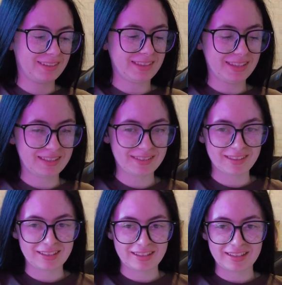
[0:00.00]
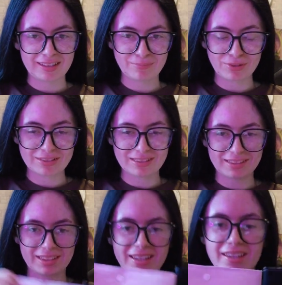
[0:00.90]
These are the book
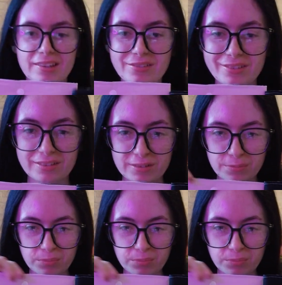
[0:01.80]
sleeves